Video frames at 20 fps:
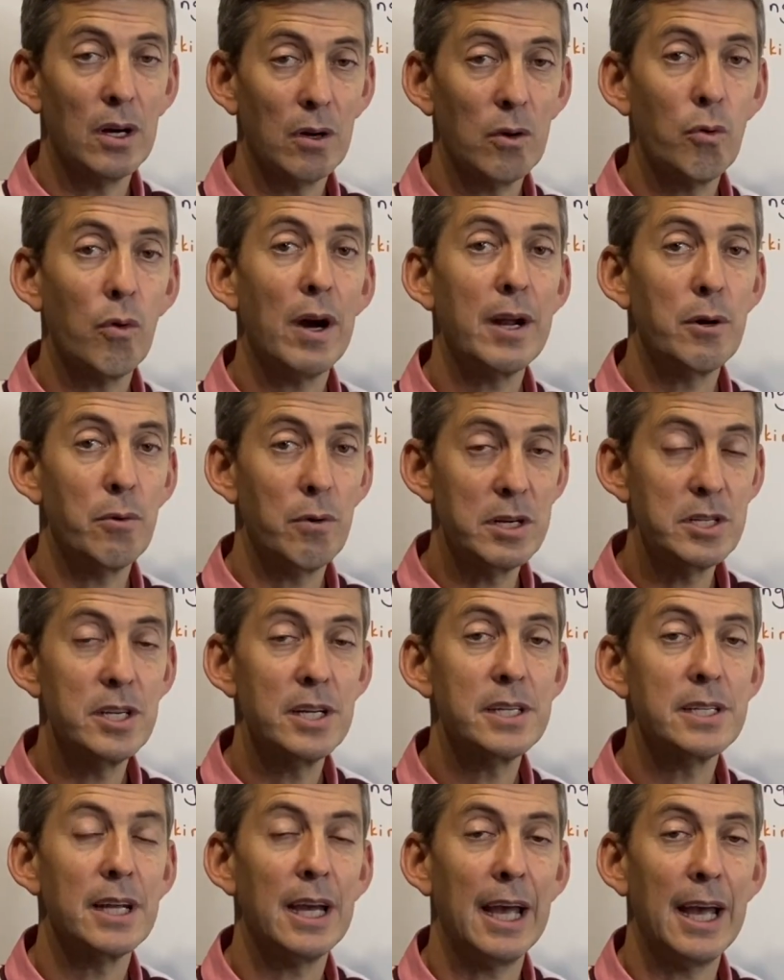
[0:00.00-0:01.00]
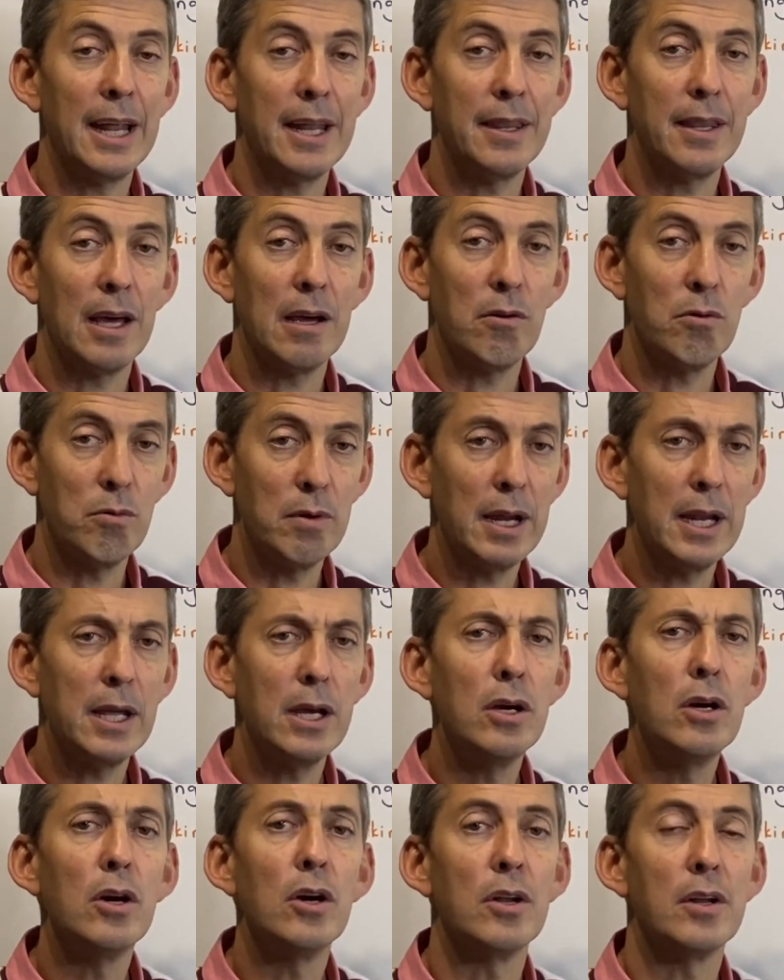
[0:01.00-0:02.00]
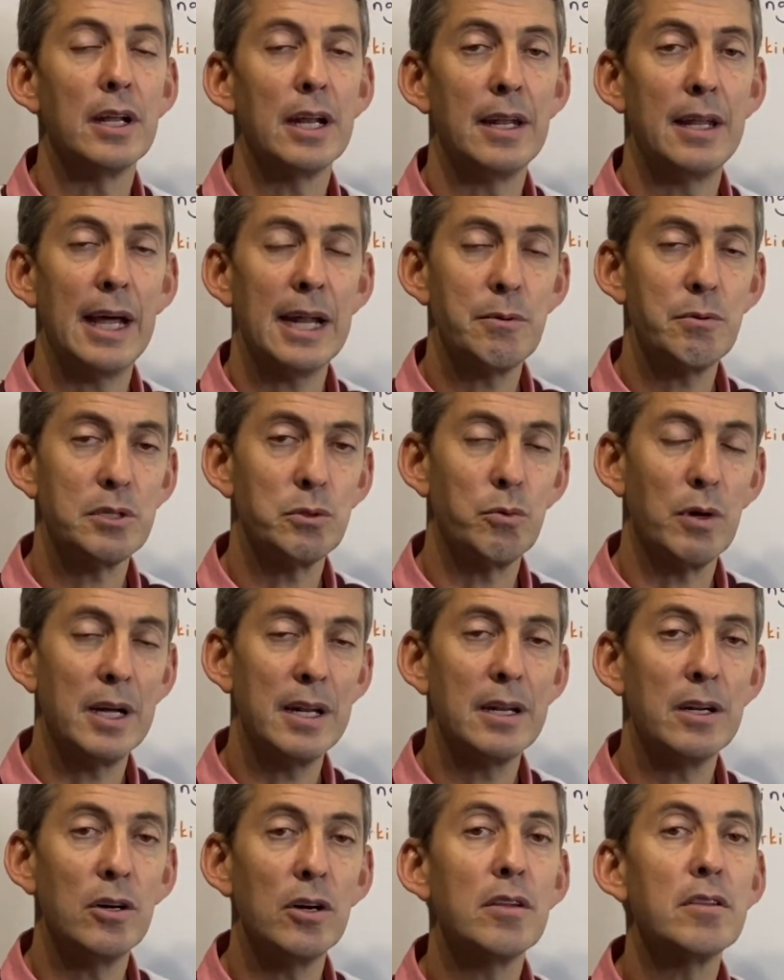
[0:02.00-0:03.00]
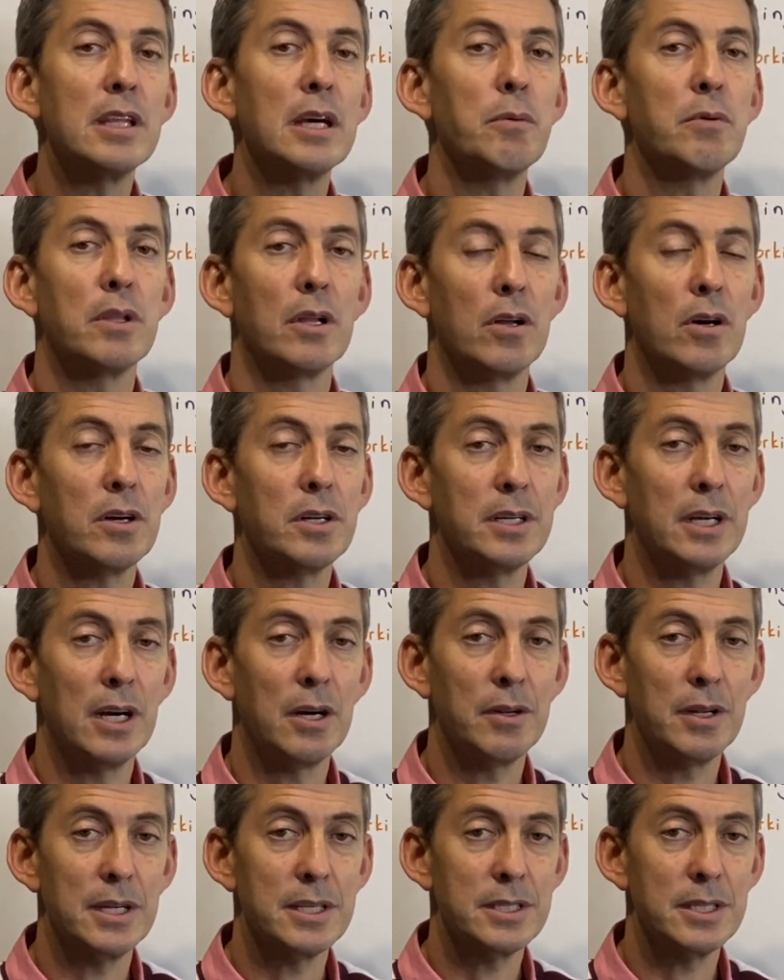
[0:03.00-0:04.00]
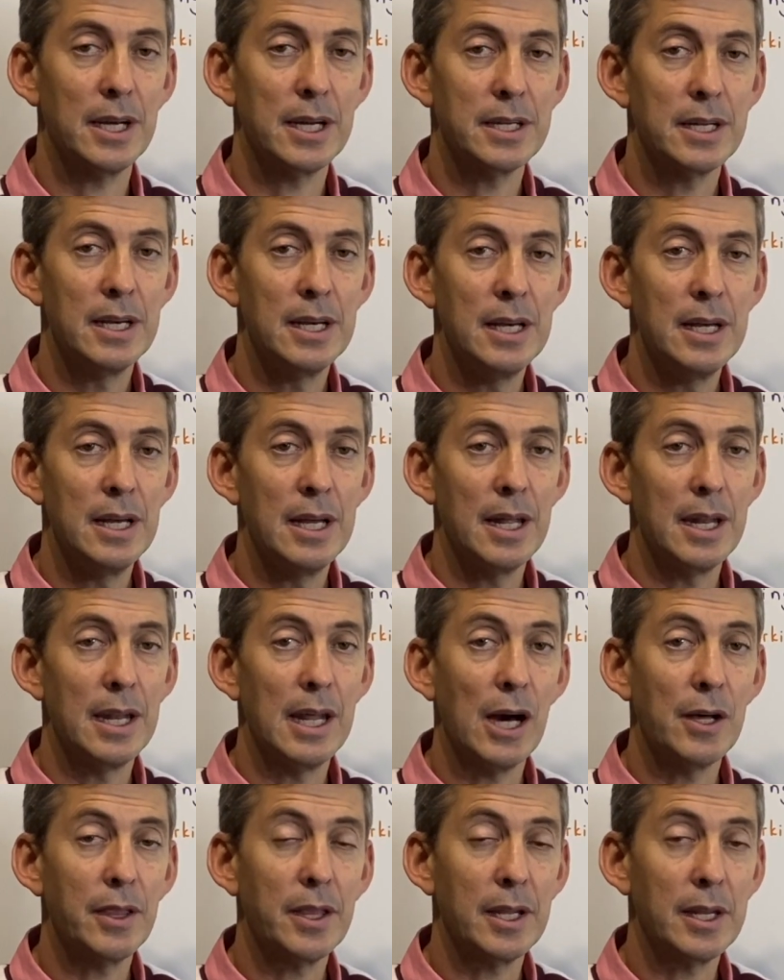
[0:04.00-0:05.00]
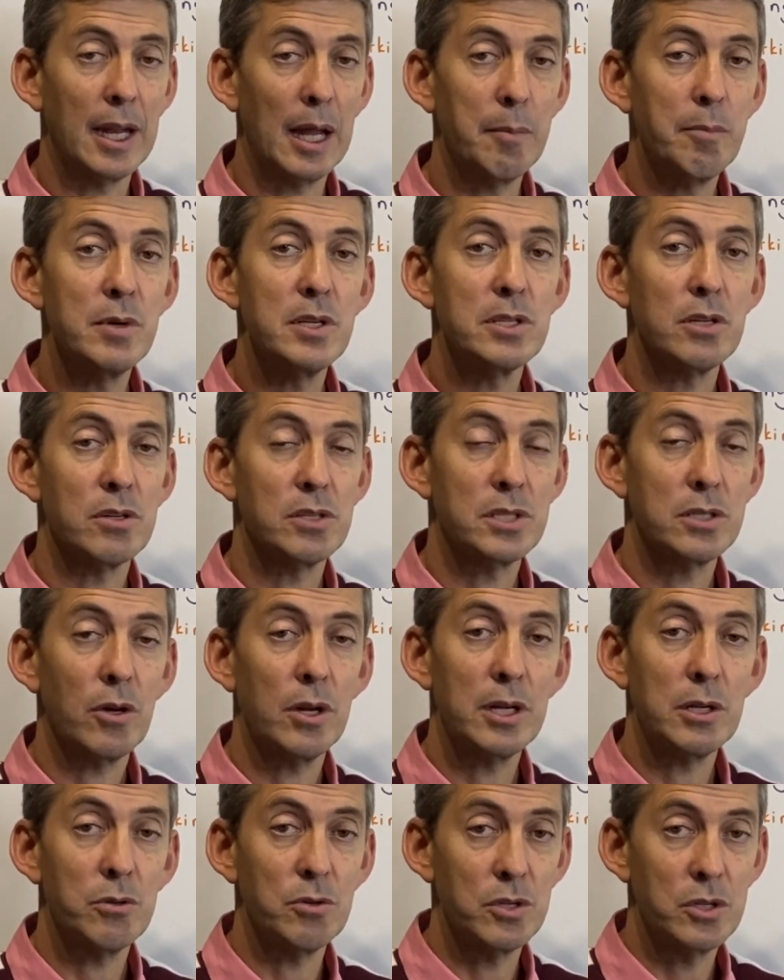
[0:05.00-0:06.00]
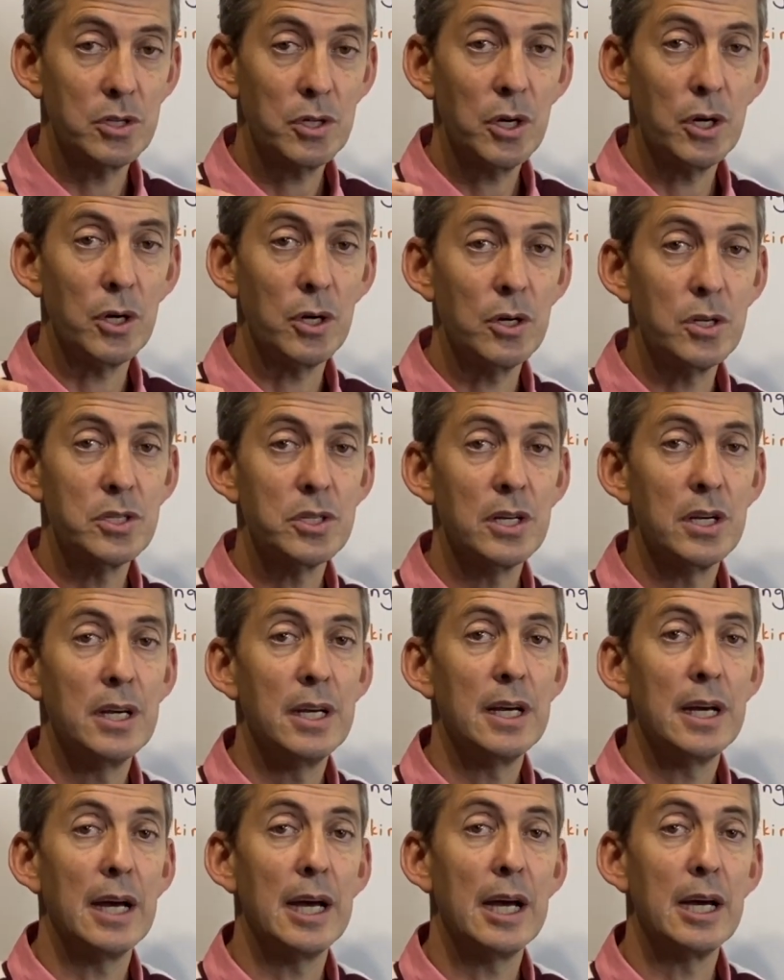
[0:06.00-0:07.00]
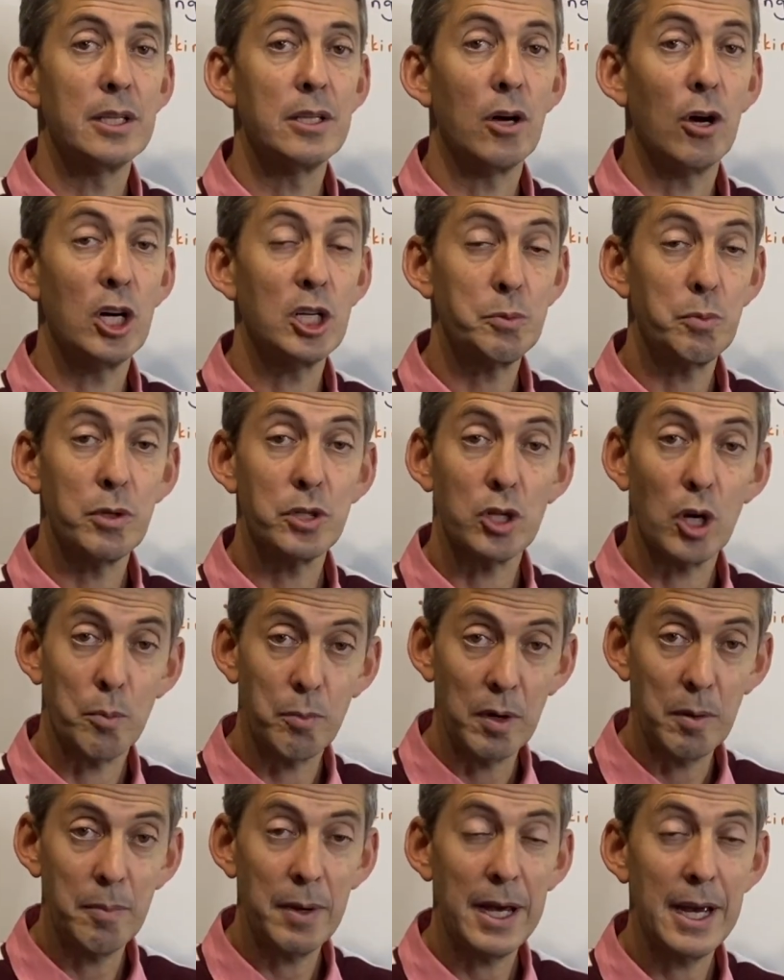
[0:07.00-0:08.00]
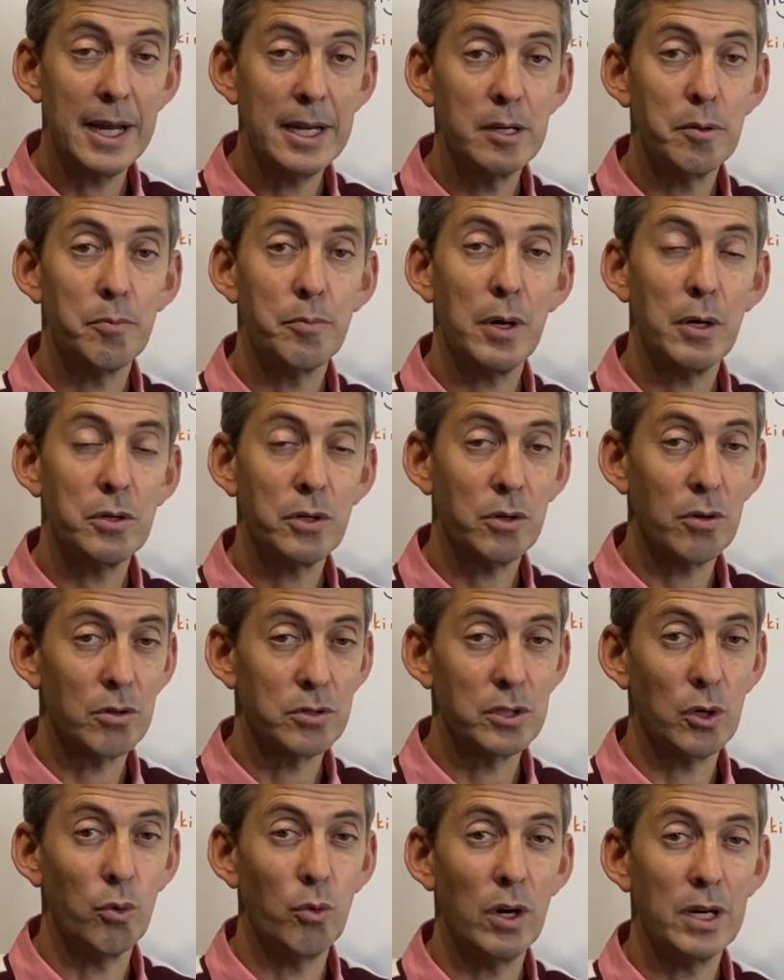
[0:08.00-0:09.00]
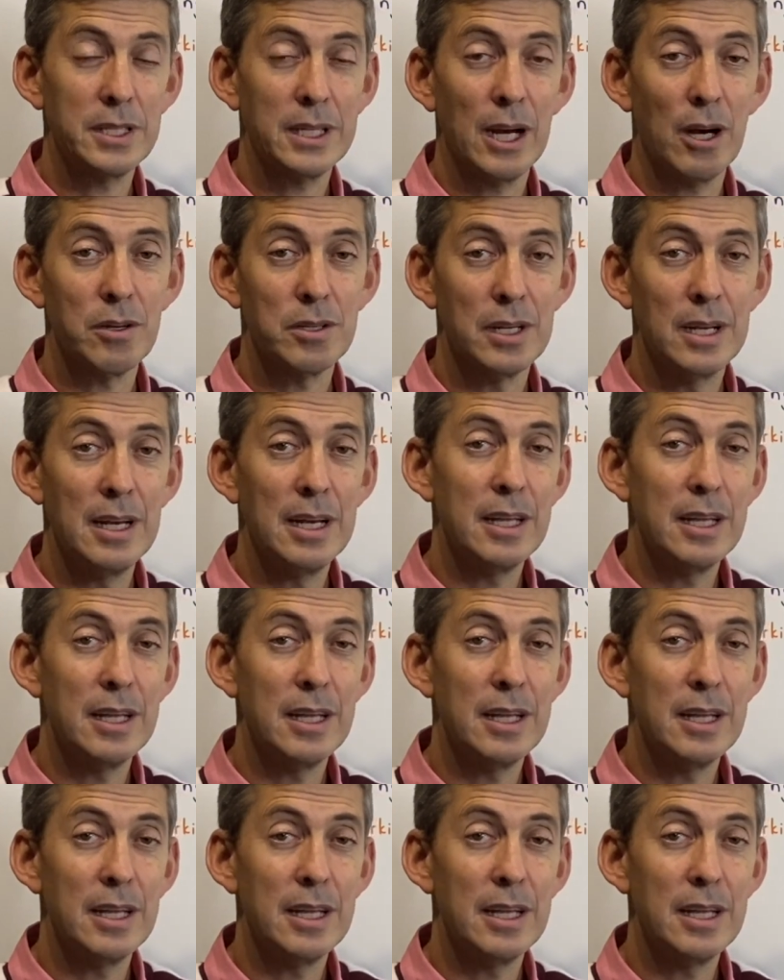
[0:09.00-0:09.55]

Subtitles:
quite rigid and they're really good. And that was one good thing with the lockdown, is that now that the numbers are starting to surge, the hospitals are prepared, protocols are worked out.